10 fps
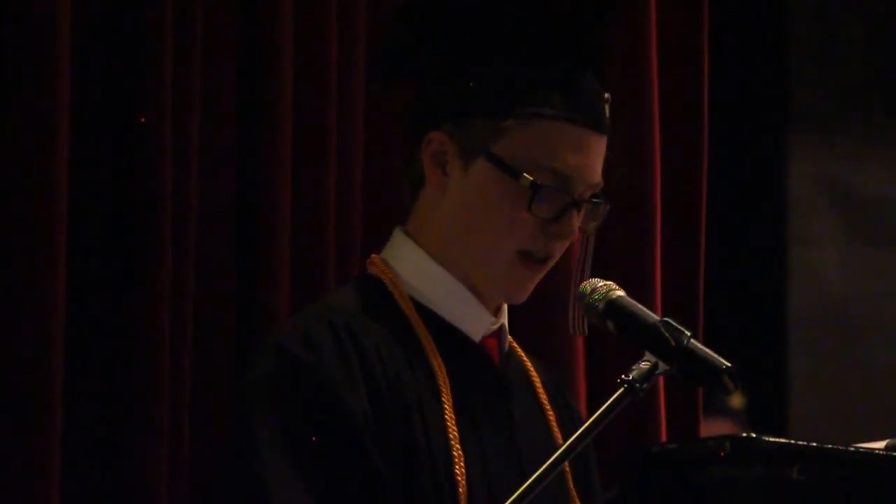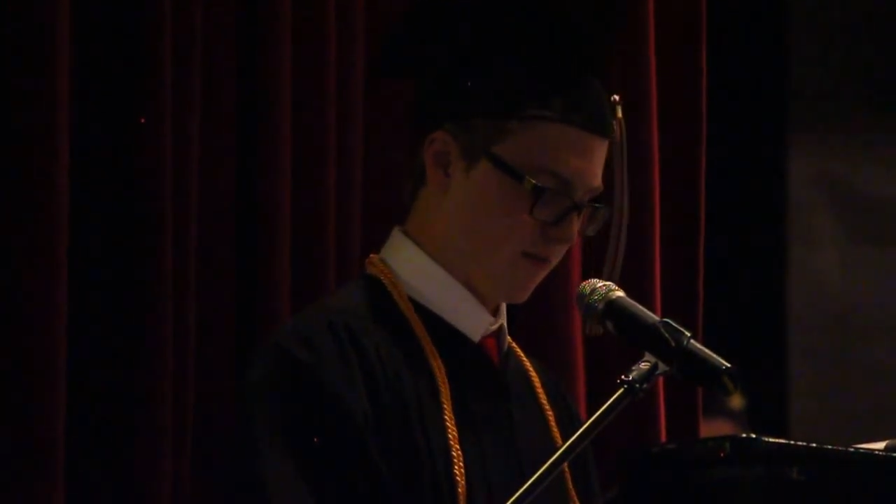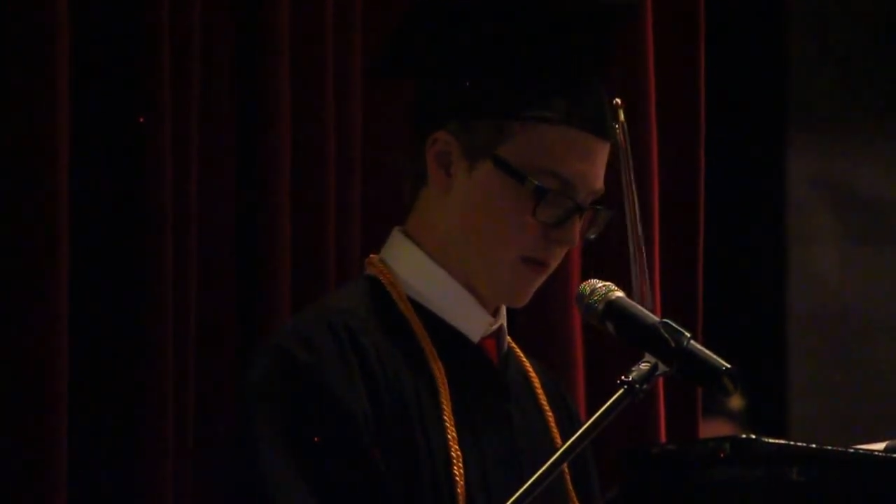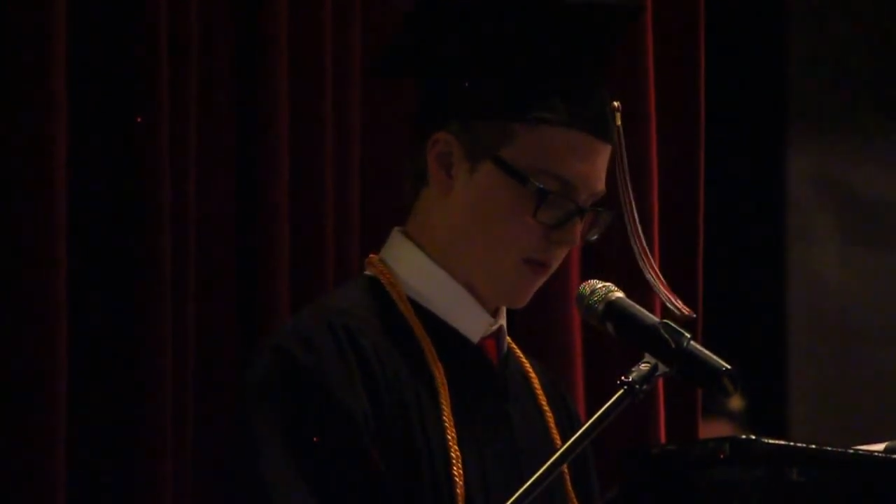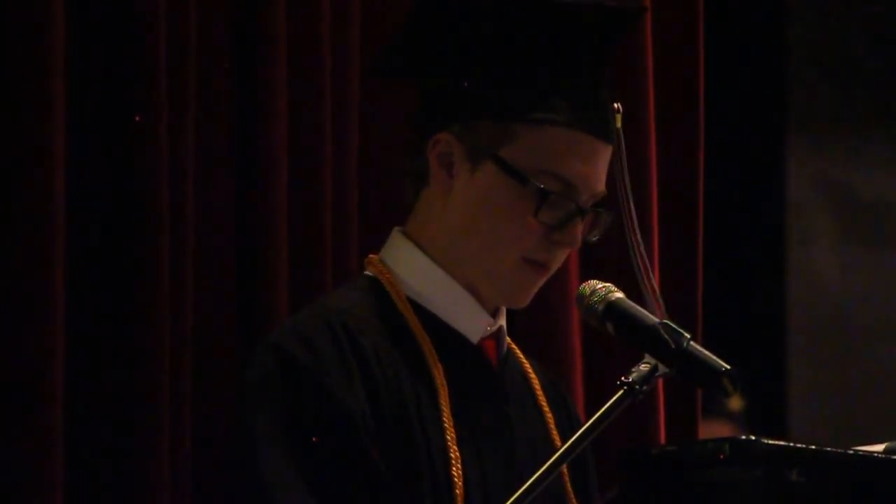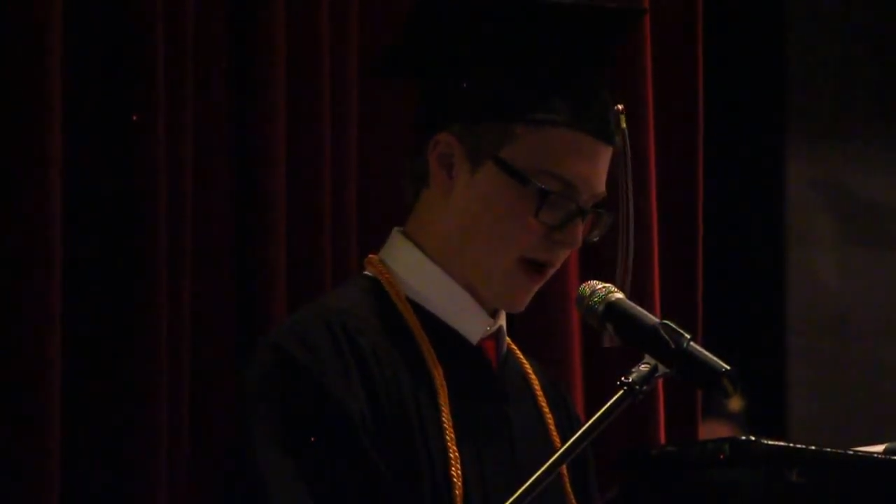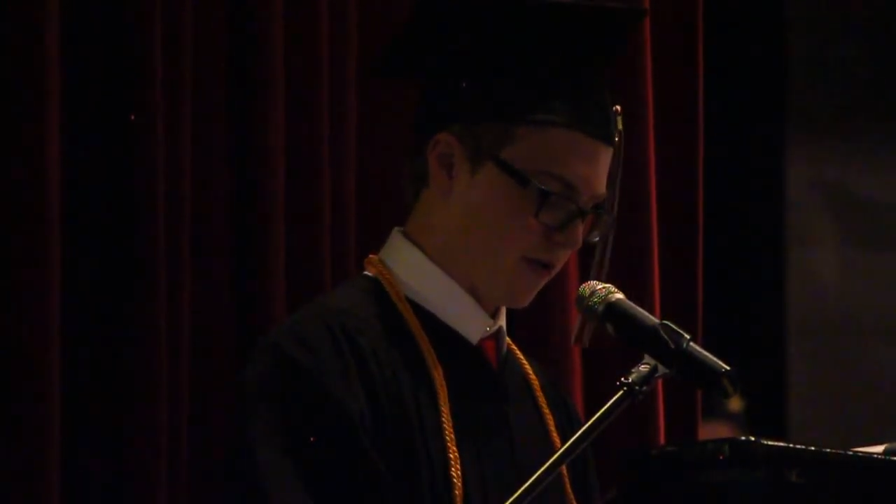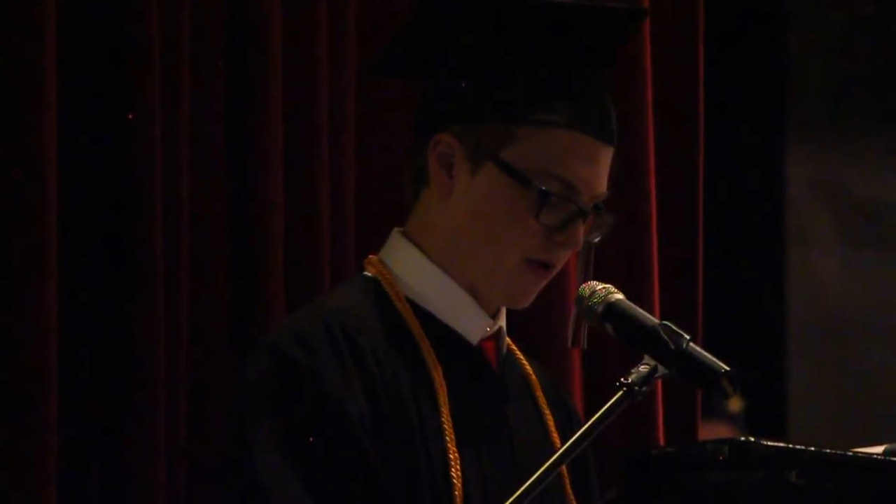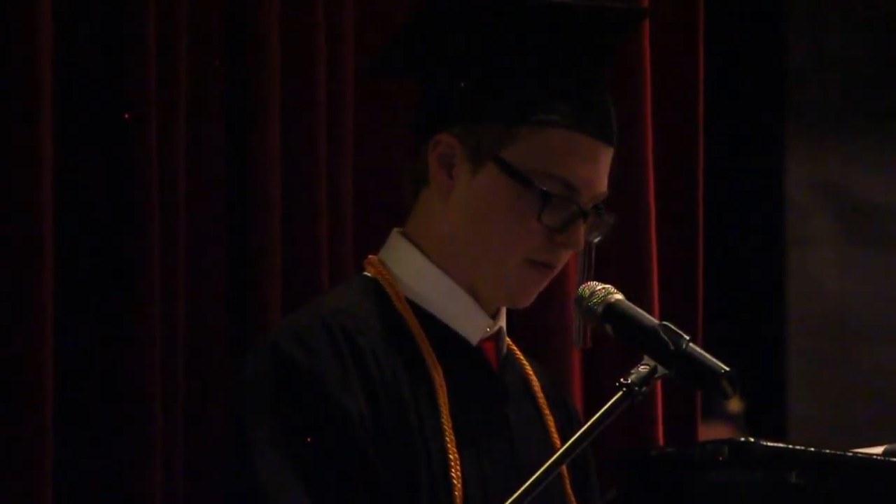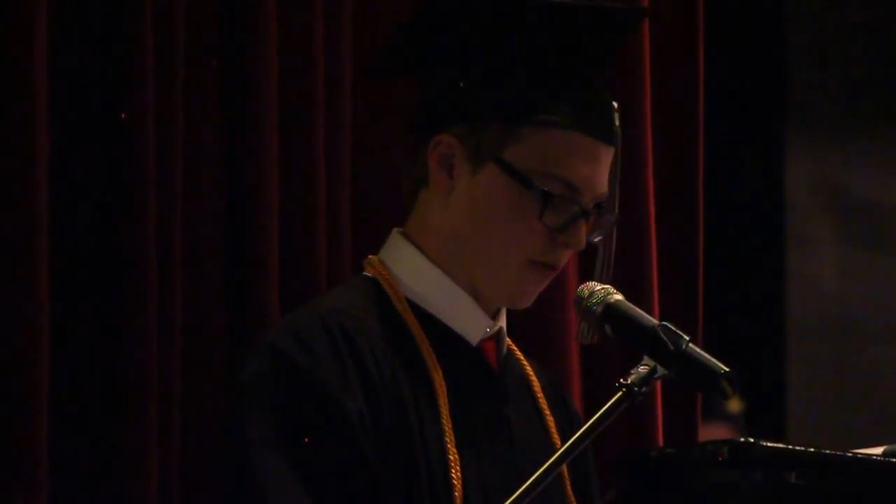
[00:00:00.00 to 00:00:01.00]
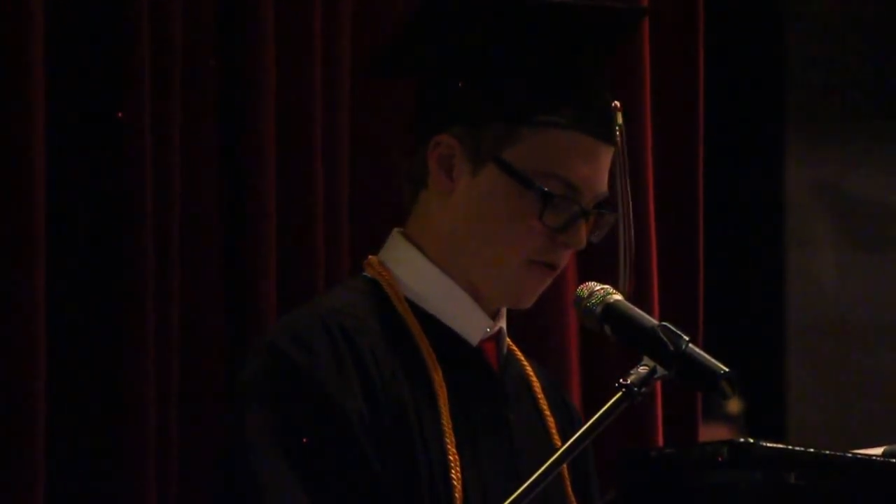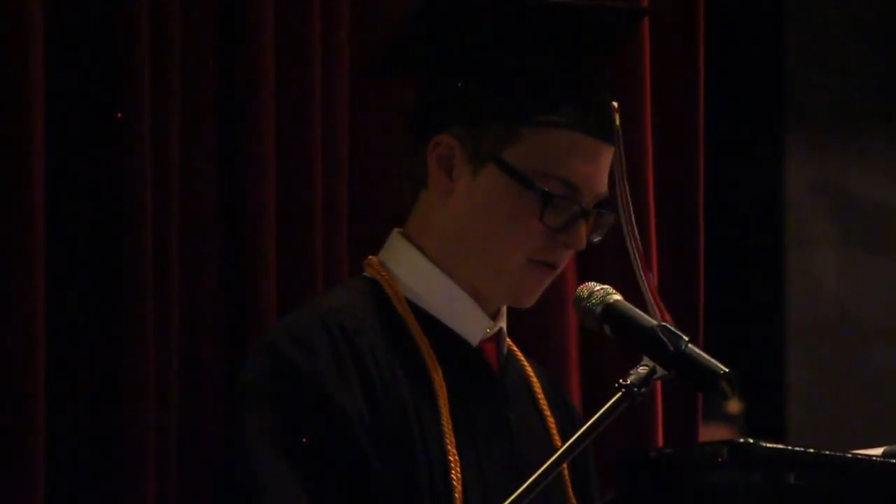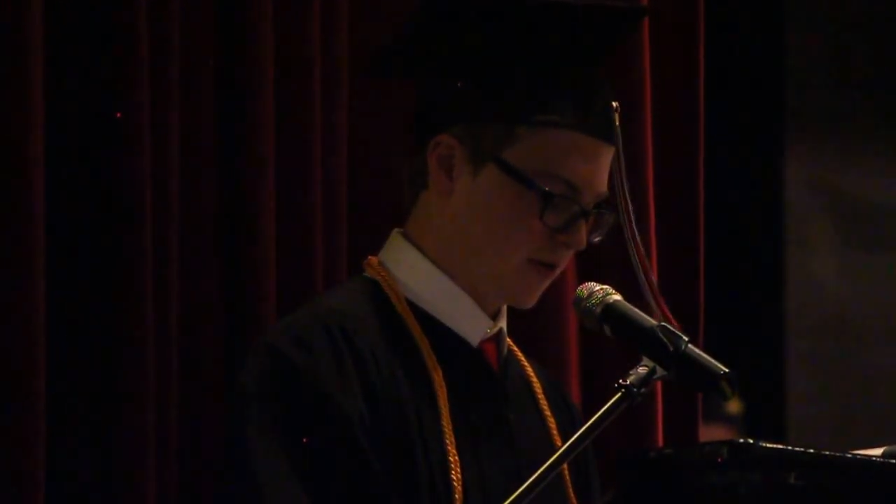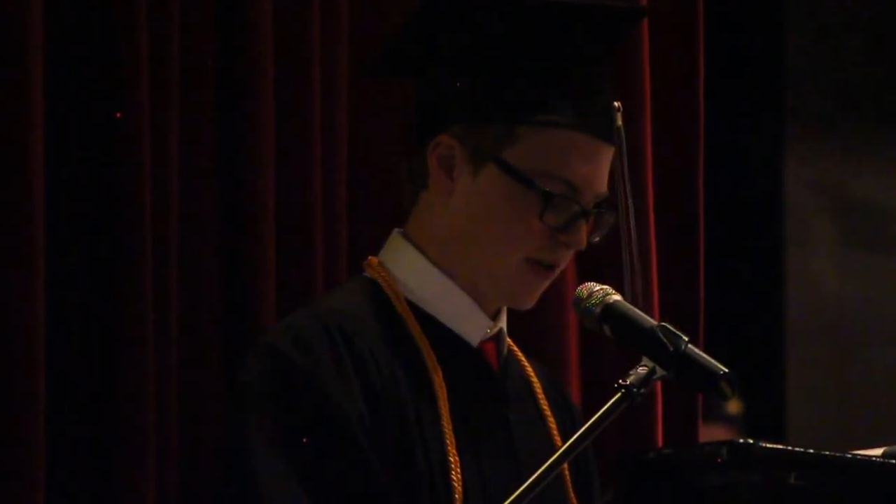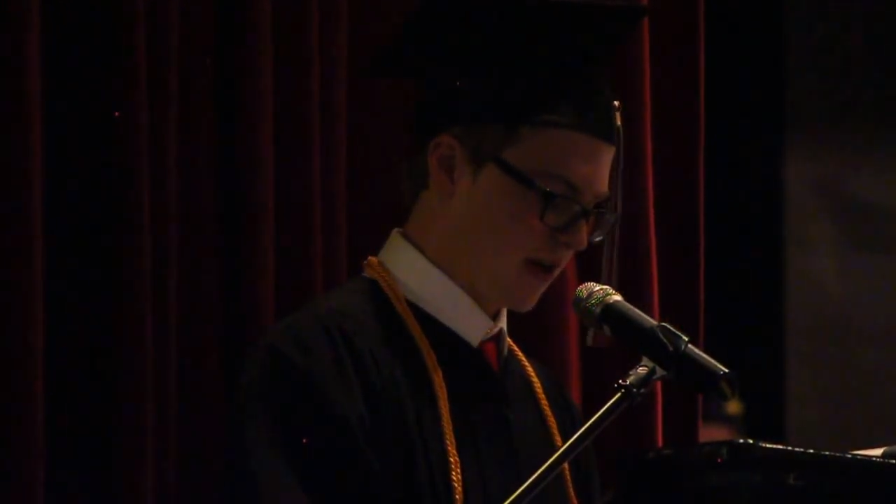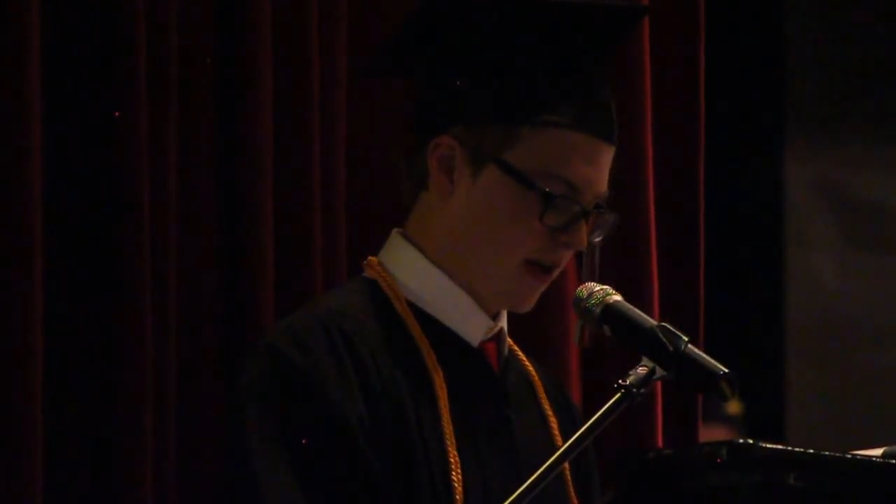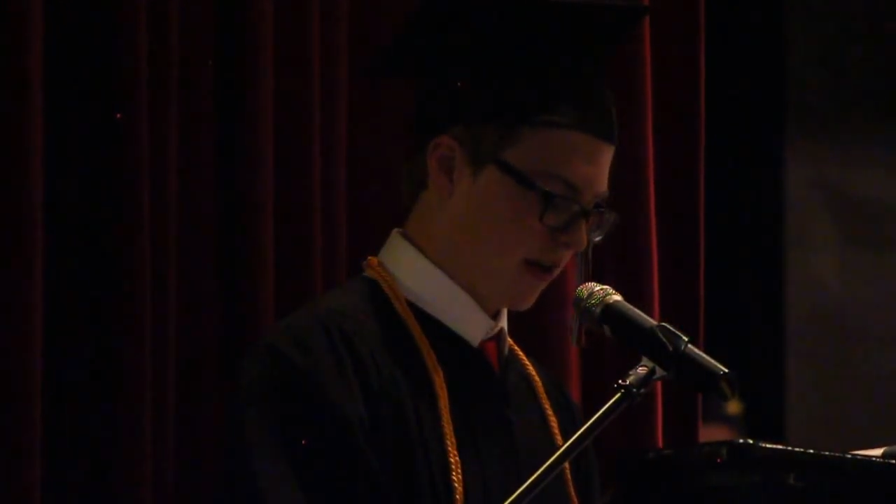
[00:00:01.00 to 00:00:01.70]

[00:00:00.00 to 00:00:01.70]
left people battered and bruised,